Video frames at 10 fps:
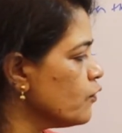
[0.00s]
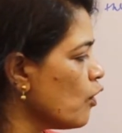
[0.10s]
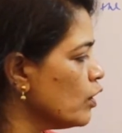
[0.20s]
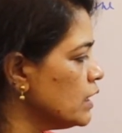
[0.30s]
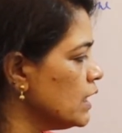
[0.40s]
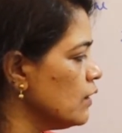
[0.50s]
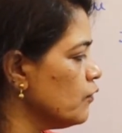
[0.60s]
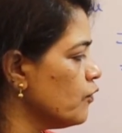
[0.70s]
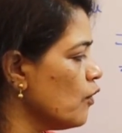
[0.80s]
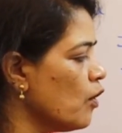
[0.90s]

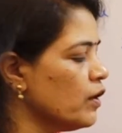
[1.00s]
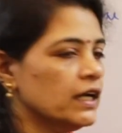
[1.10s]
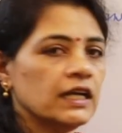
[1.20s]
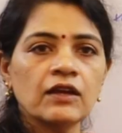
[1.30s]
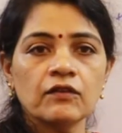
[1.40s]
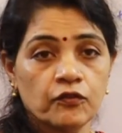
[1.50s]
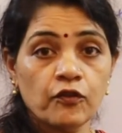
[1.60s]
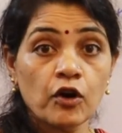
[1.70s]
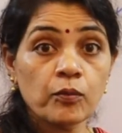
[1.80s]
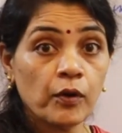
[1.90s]

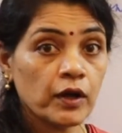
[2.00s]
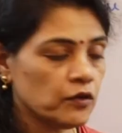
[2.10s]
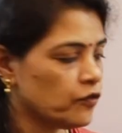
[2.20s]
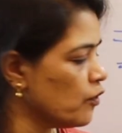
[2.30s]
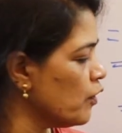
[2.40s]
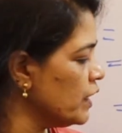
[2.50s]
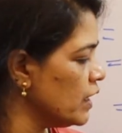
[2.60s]
4.4